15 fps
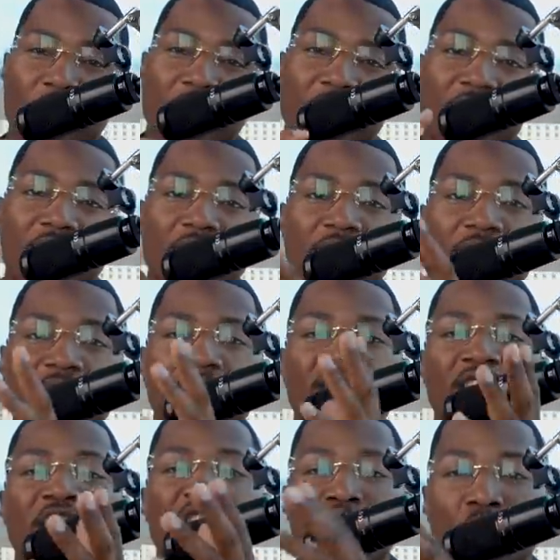ready, the
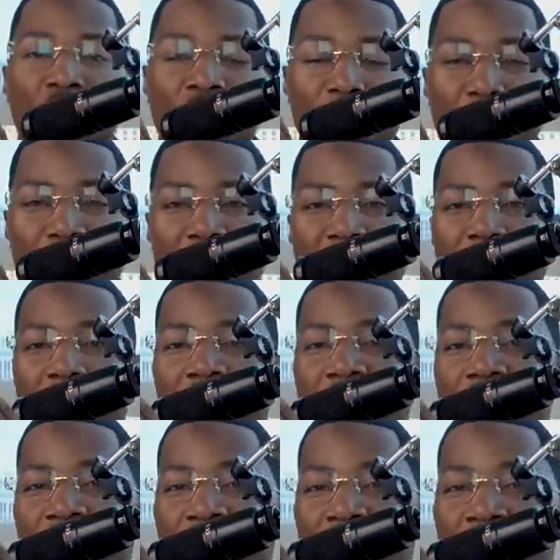teacher will appear.
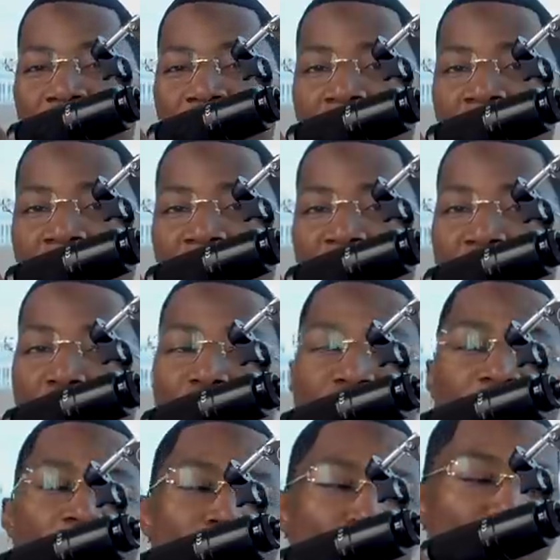So
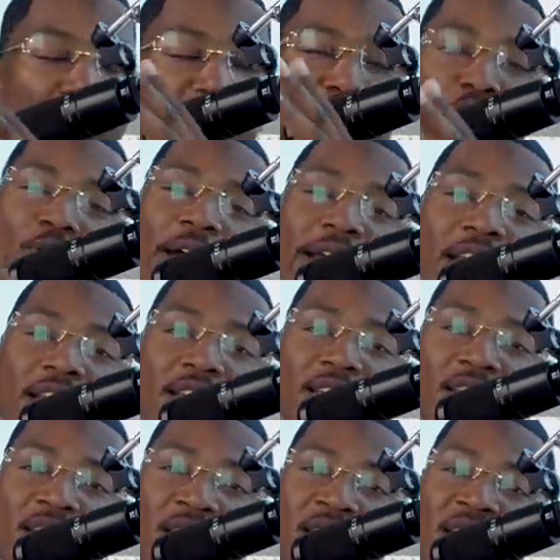when you're ready,
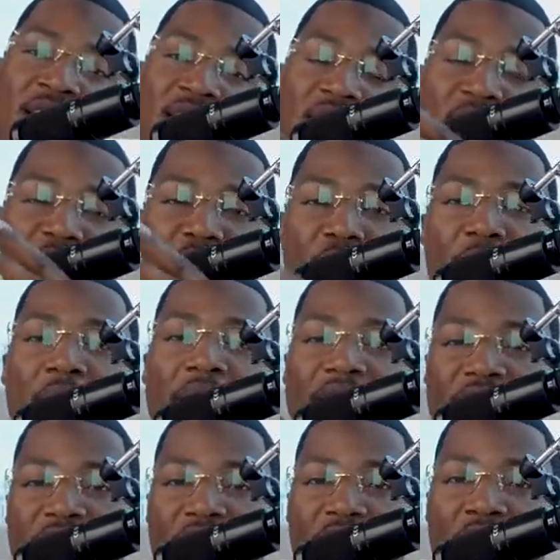the
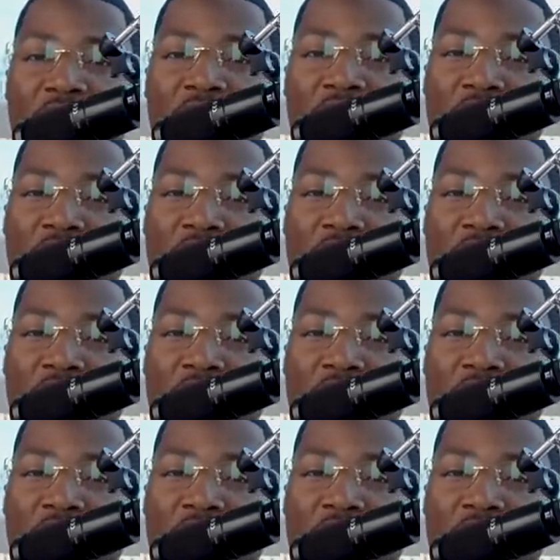information